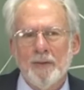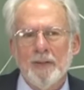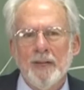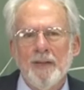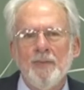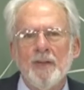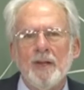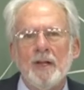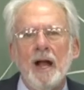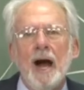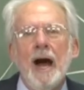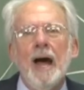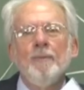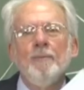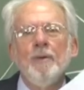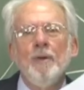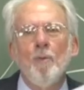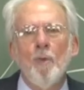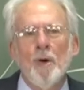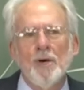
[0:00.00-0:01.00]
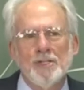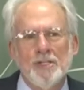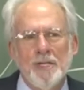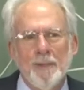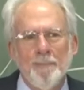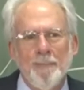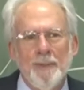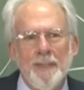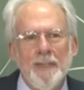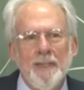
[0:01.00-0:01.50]
And the God we
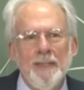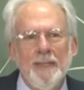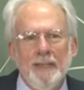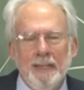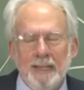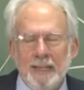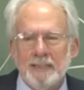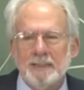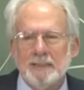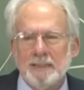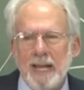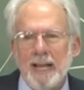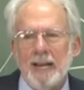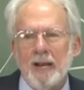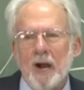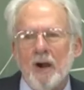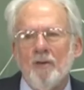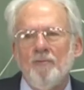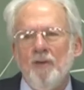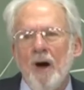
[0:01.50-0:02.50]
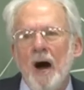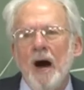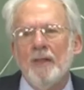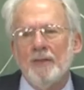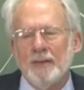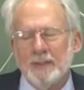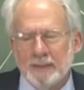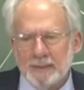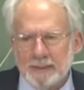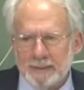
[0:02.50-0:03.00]
worship is like our
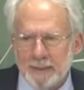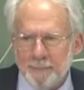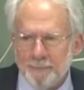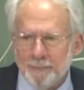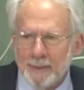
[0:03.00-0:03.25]
fathers.